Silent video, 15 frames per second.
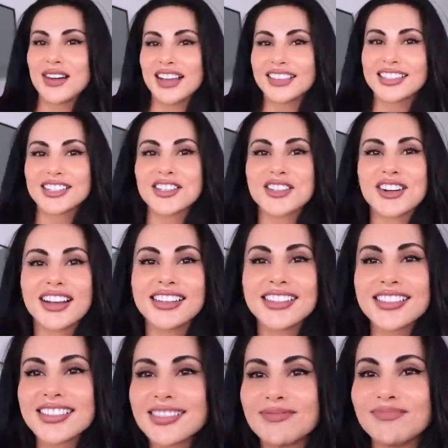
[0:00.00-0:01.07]
about this
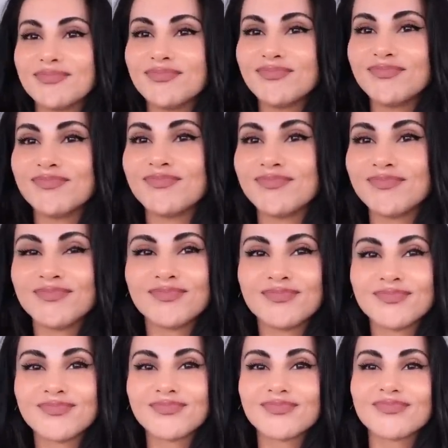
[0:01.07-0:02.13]
dress.
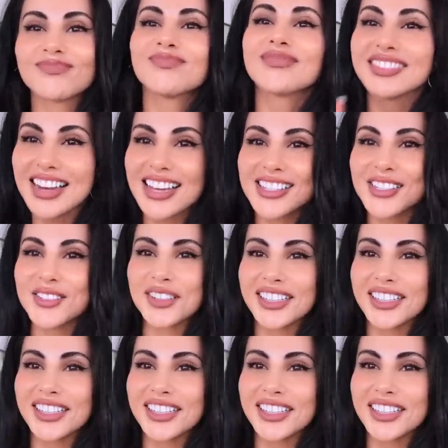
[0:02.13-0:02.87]
Next